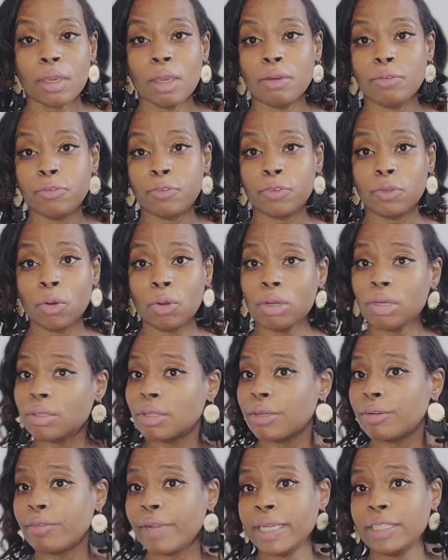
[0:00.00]
floral
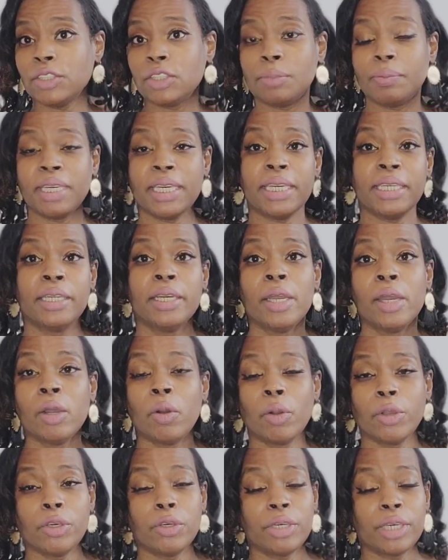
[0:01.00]
arrangement,
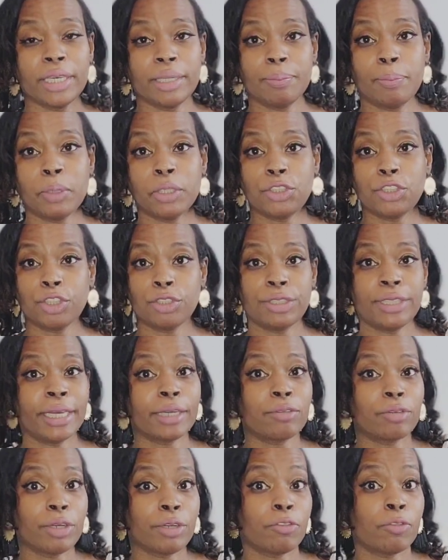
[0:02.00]
or you can put your
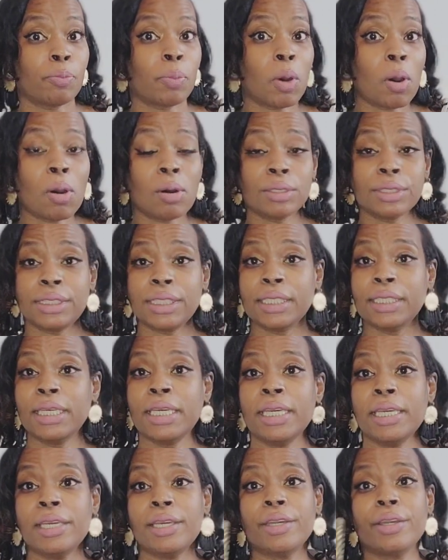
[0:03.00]
decorative balls in
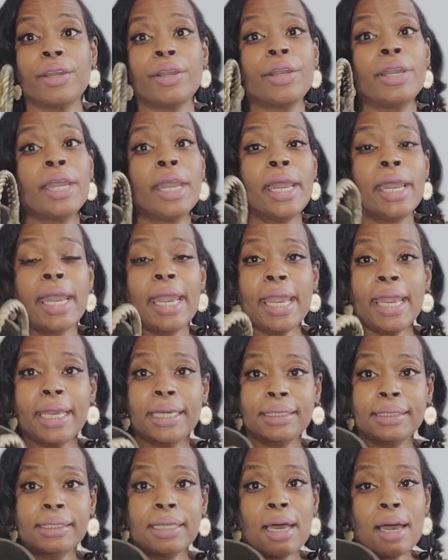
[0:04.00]
here.
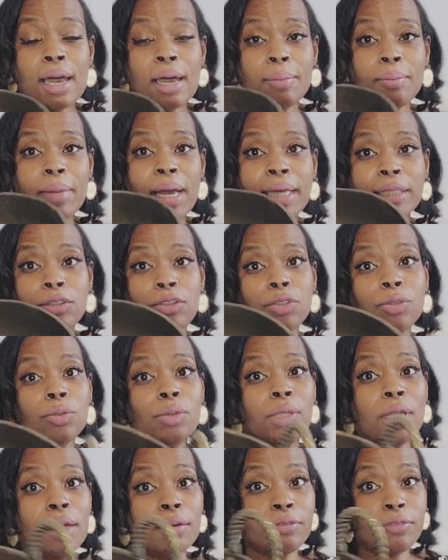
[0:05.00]
And I do
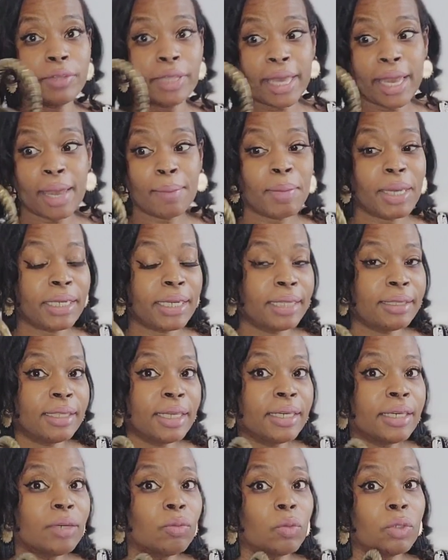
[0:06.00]
love them, and I
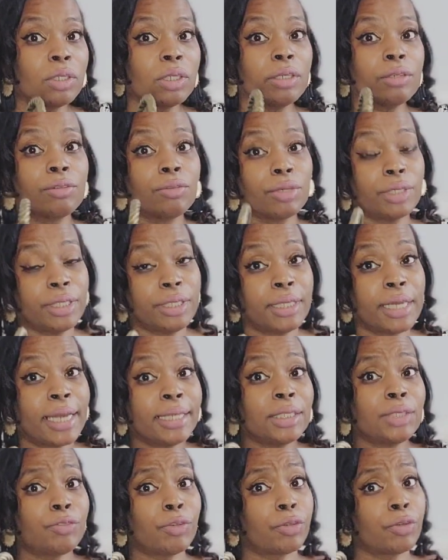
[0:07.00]
think it would look really
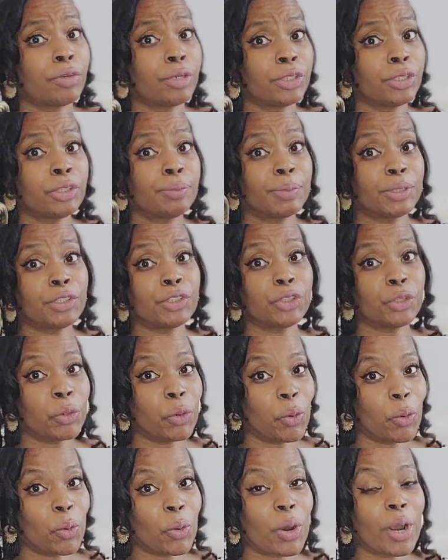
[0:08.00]
nice for Christmas
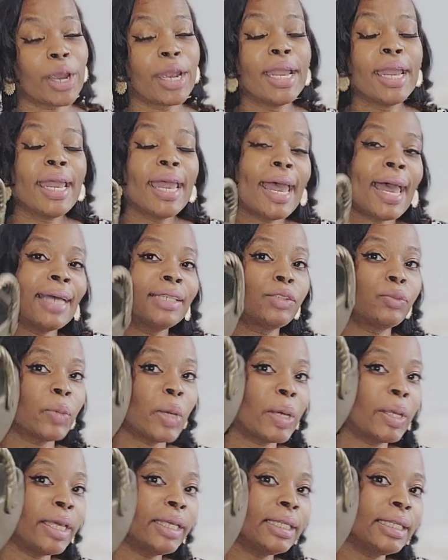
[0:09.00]
decor as
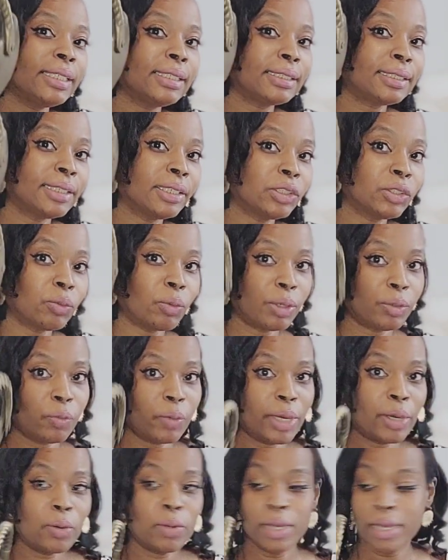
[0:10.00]
well. At least this one
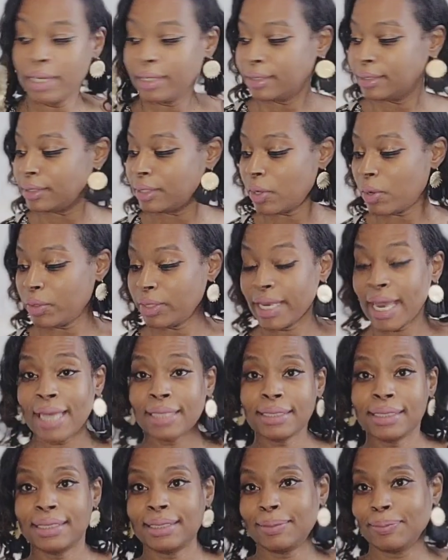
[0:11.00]
will. So
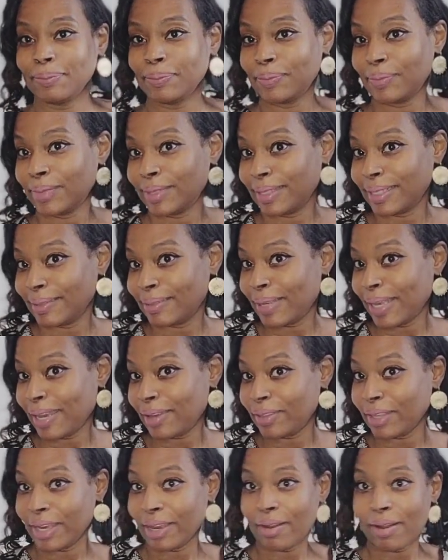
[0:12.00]
yes, here
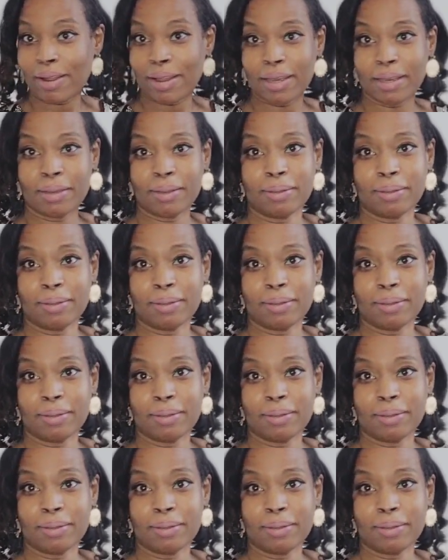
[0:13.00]
they are.